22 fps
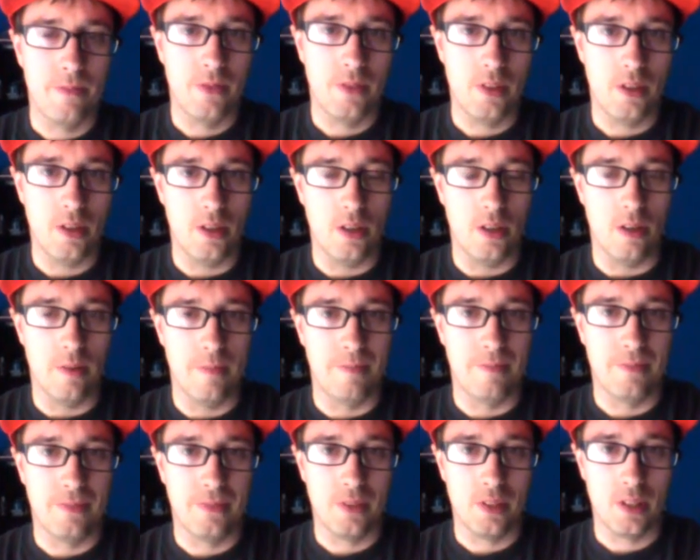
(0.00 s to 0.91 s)
You know,
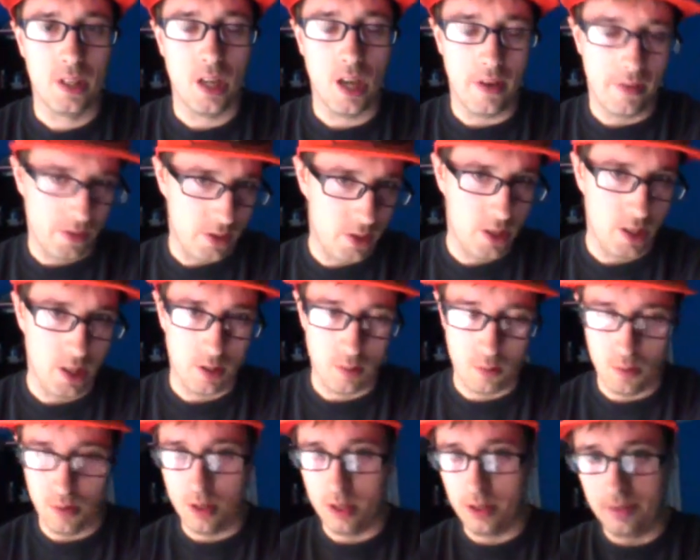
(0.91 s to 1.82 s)
I could check
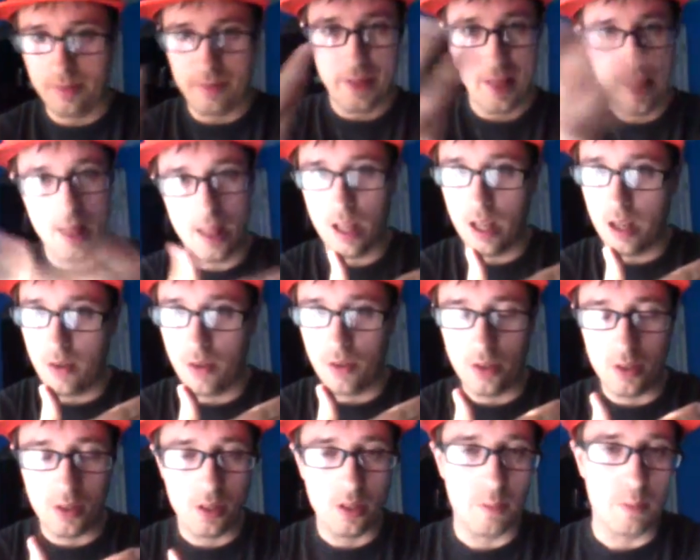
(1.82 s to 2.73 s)
one.
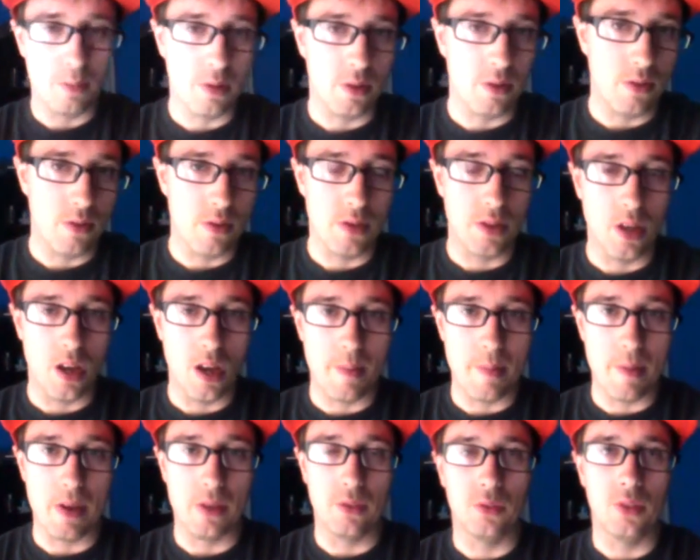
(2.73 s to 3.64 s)
Lover, computer
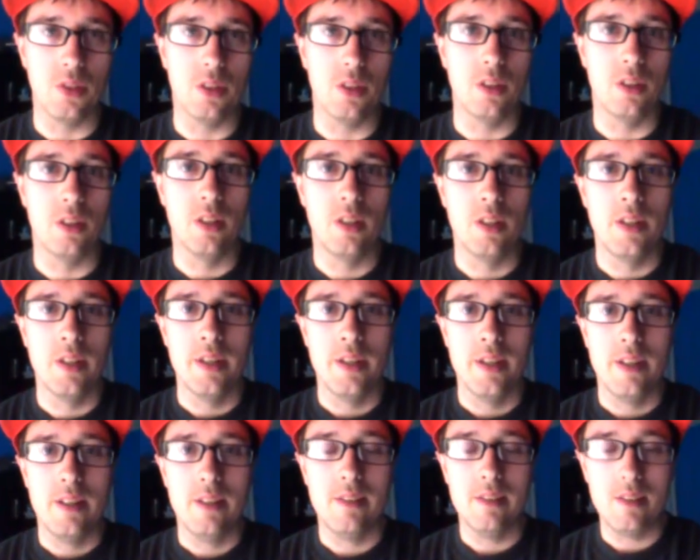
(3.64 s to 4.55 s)
time out there.
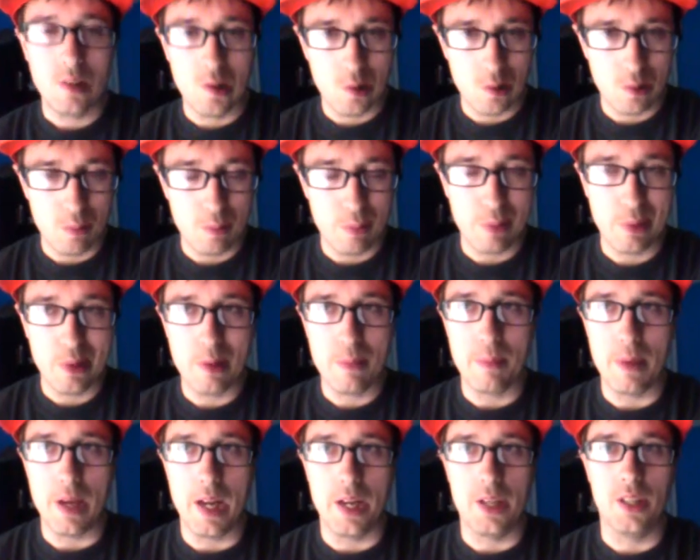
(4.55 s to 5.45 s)
So, play
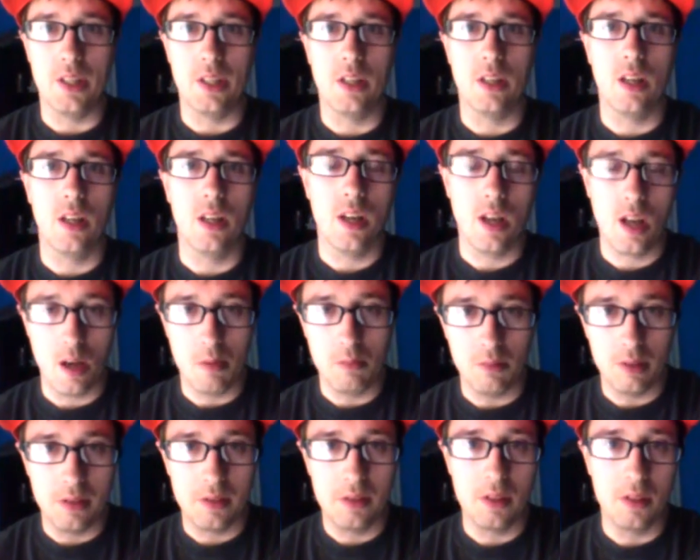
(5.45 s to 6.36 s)
magic. I'm
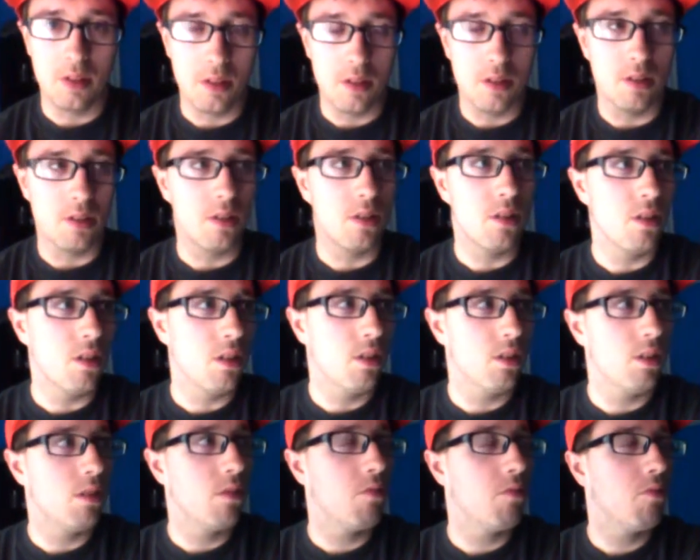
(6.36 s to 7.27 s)
listening to
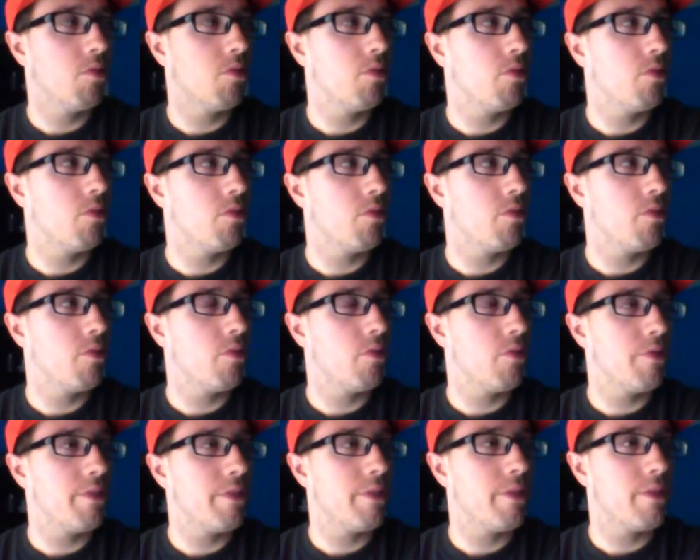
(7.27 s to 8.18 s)
Saints
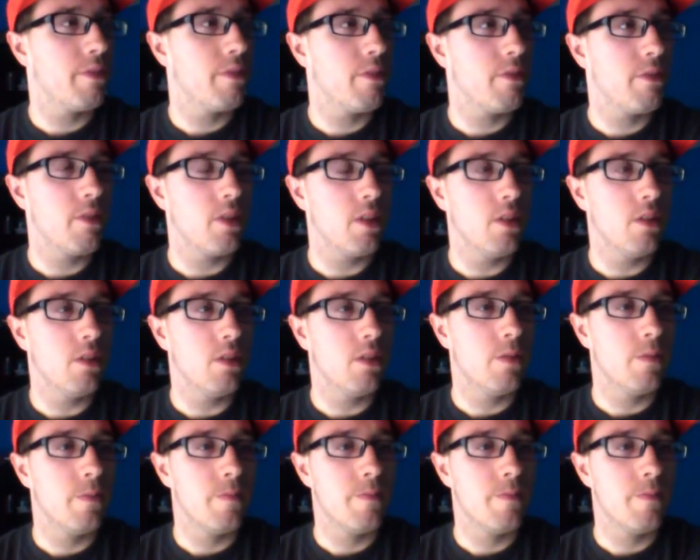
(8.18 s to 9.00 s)
Fell.